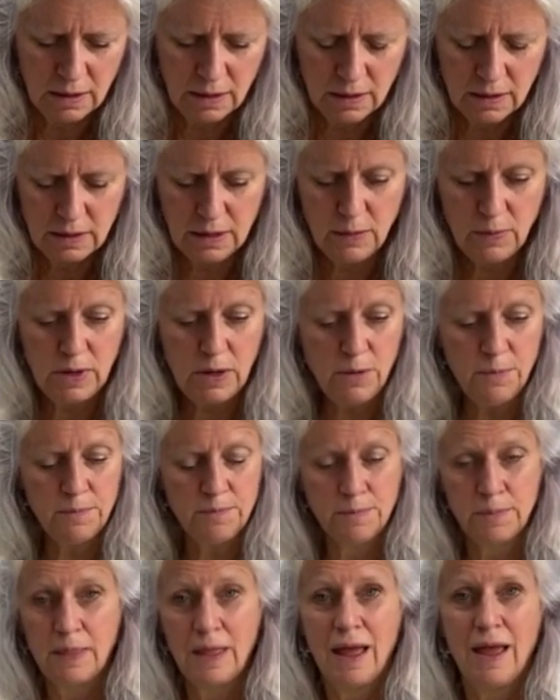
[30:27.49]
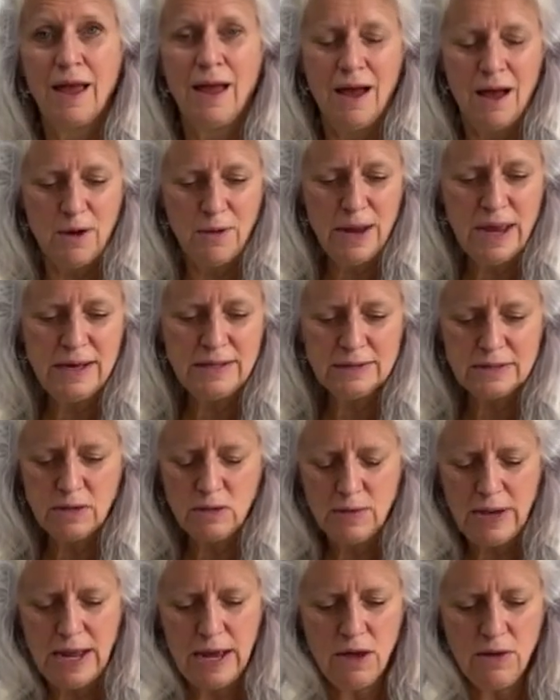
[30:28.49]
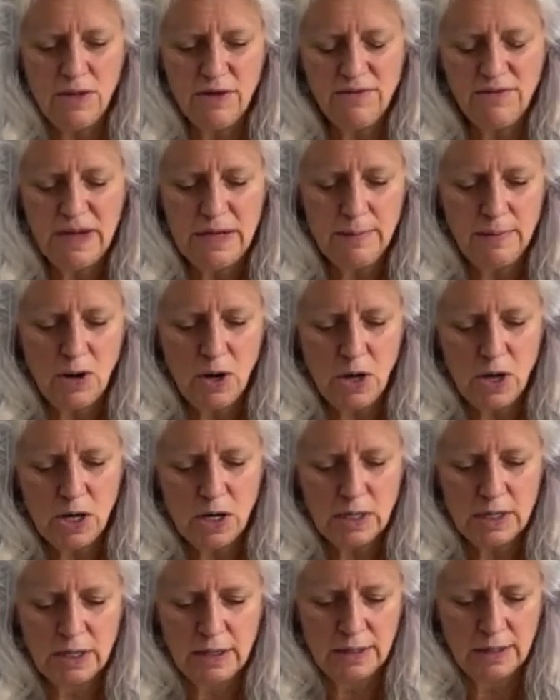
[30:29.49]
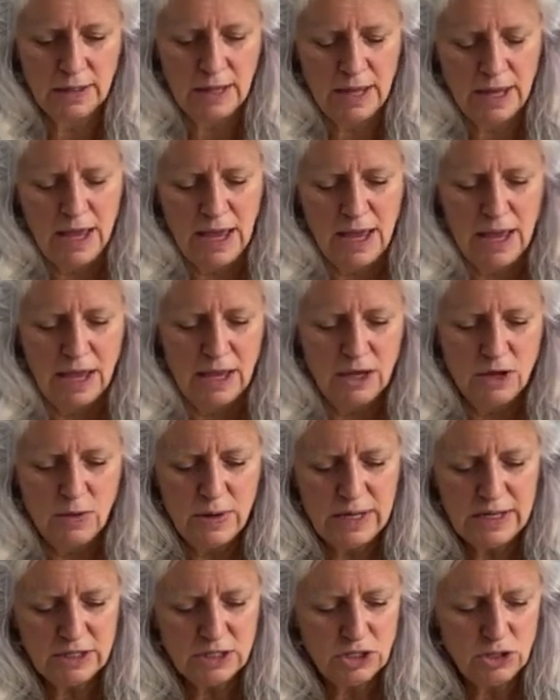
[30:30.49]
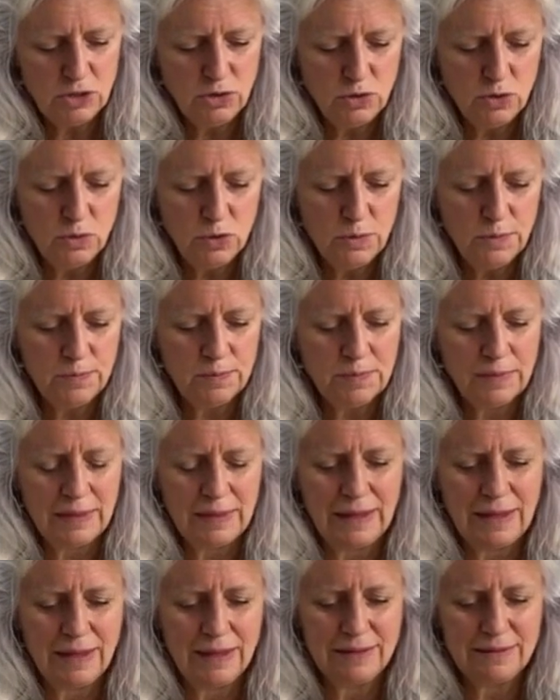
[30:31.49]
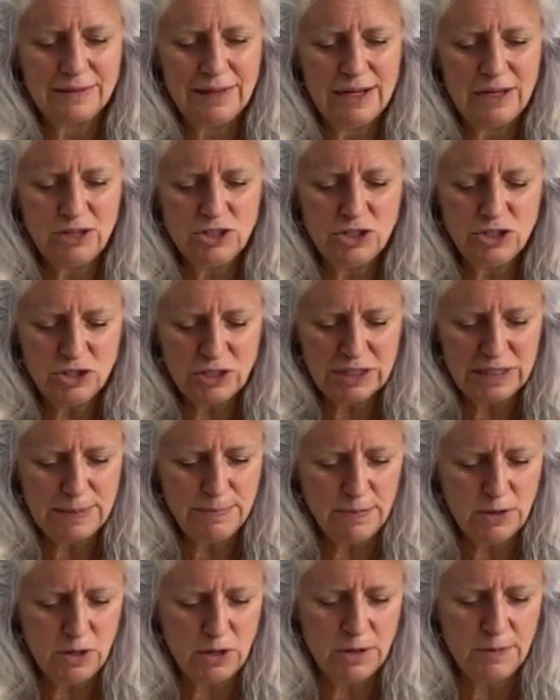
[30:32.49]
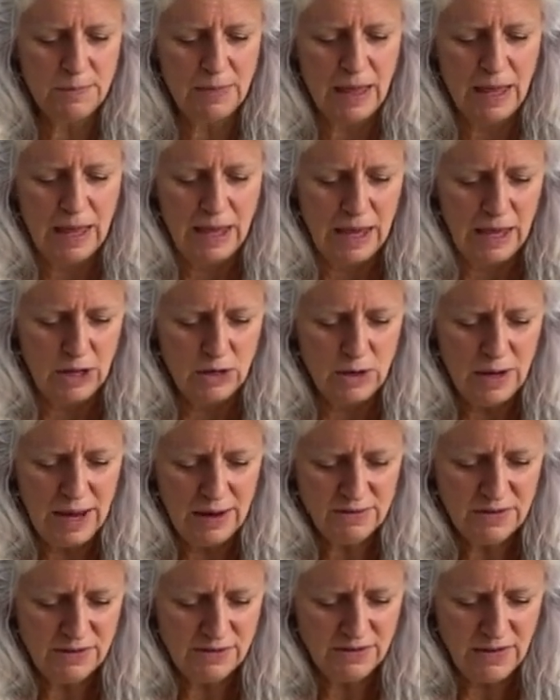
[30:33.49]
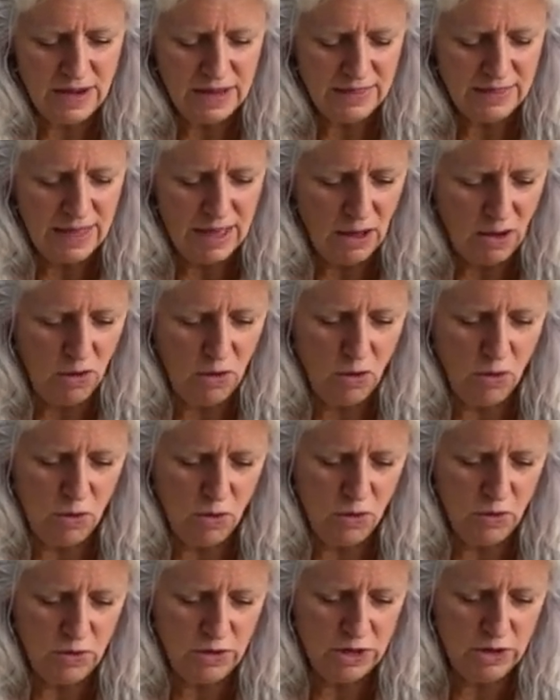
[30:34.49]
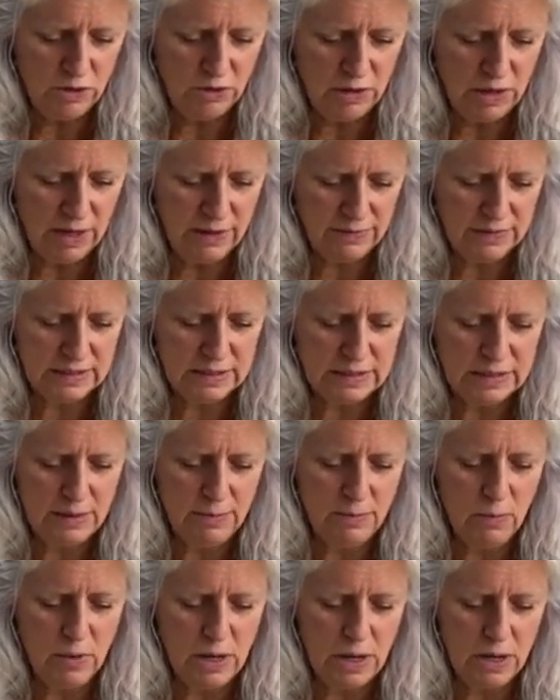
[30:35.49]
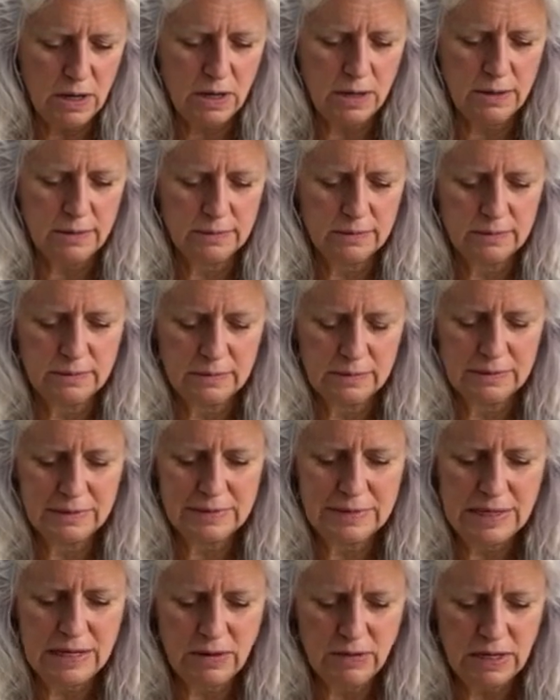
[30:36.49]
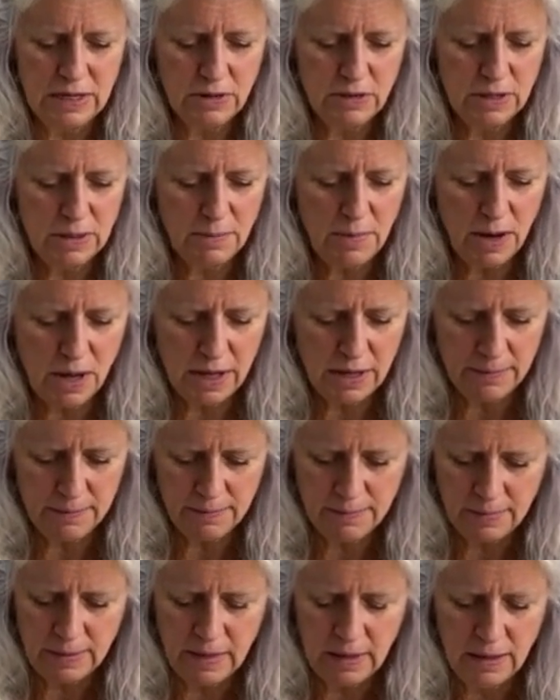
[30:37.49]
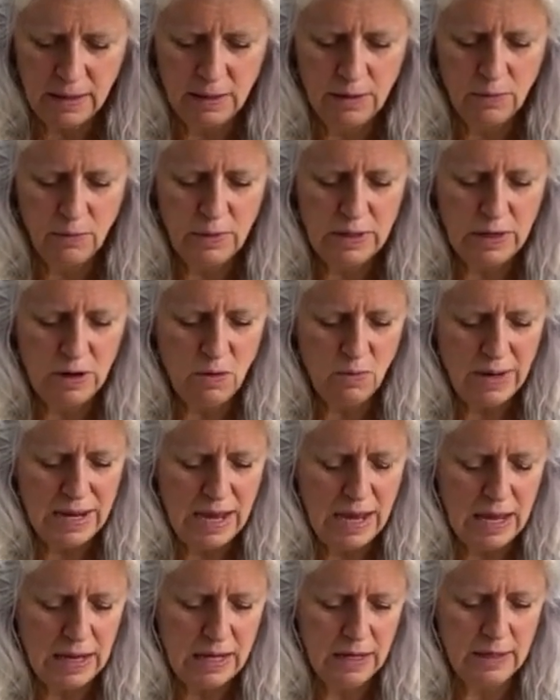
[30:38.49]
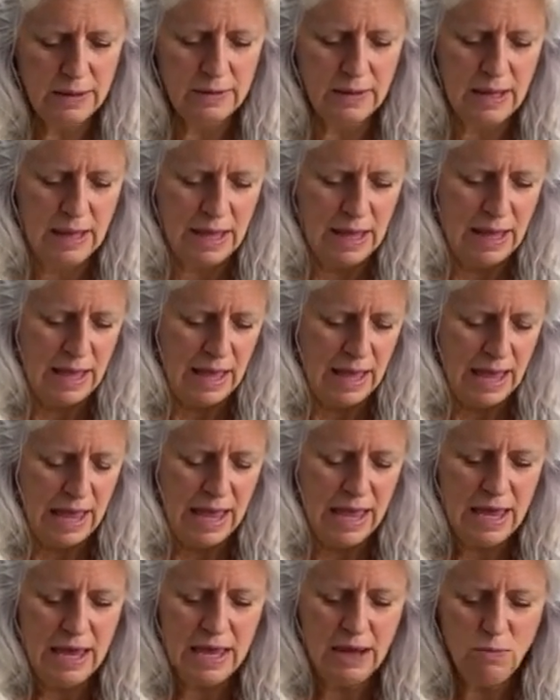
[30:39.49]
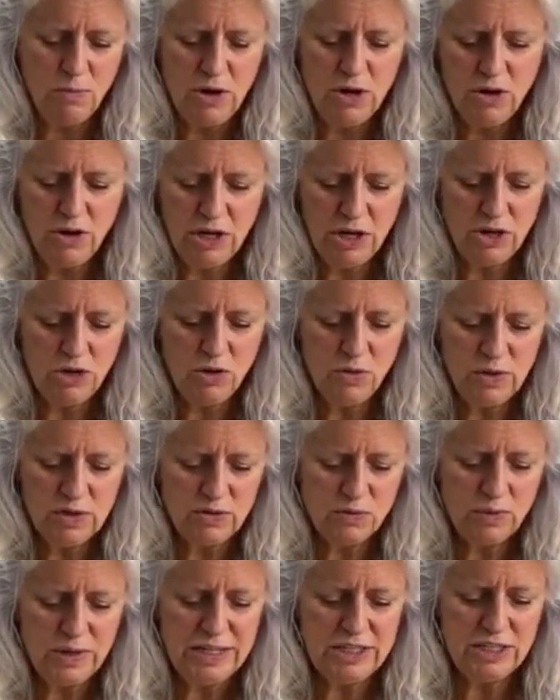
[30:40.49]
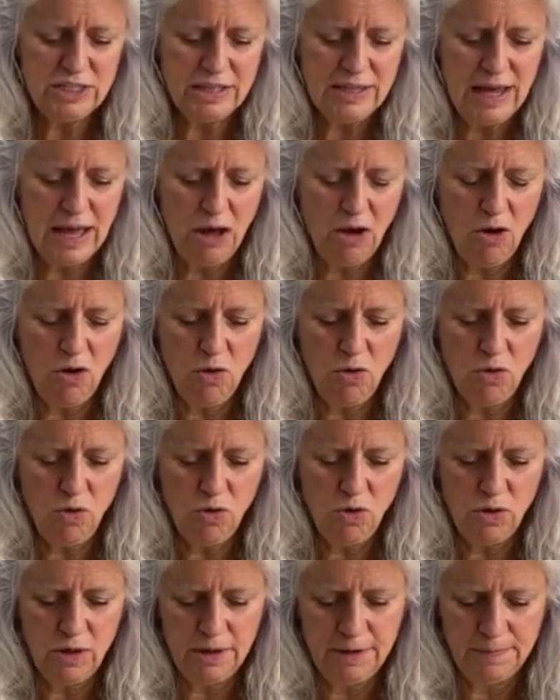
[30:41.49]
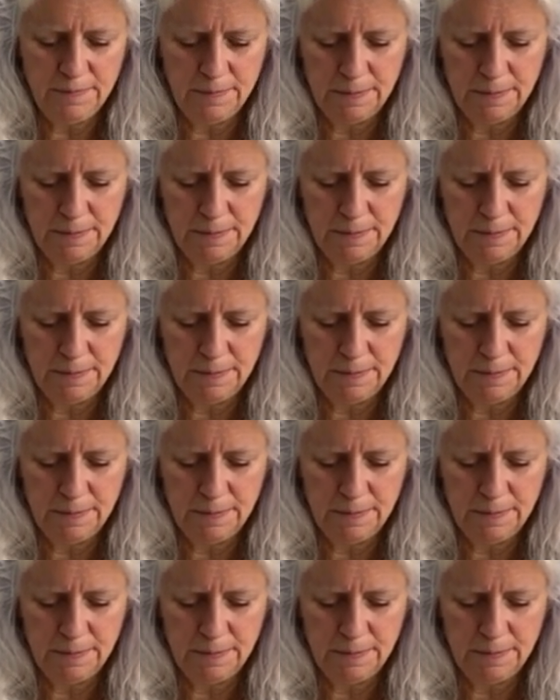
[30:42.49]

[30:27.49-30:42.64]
there we go. Okay, so now the fun part. You get to, here's your slipper. You have to find that hole that you left somewhere down here in the bottom. We know we had it. And what you're going to do is reach in that hole